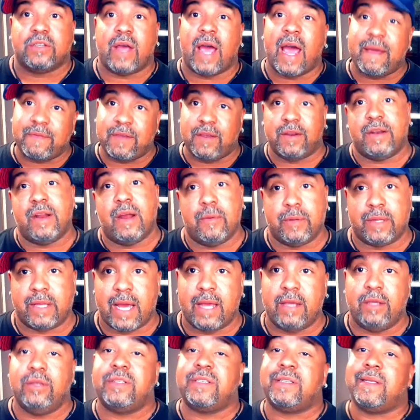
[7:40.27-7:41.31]
So after you're done with
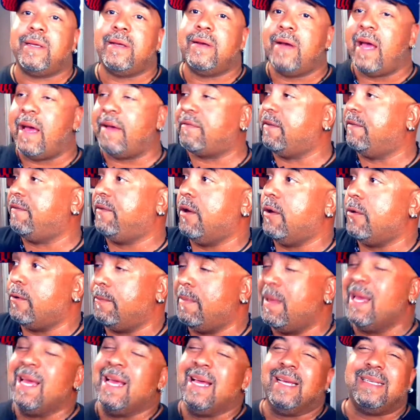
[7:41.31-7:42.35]
that, you still have to float
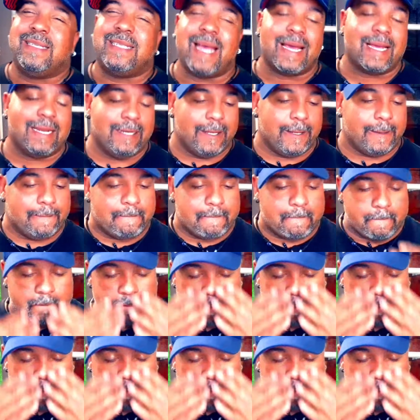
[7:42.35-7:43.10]
them. Secondly,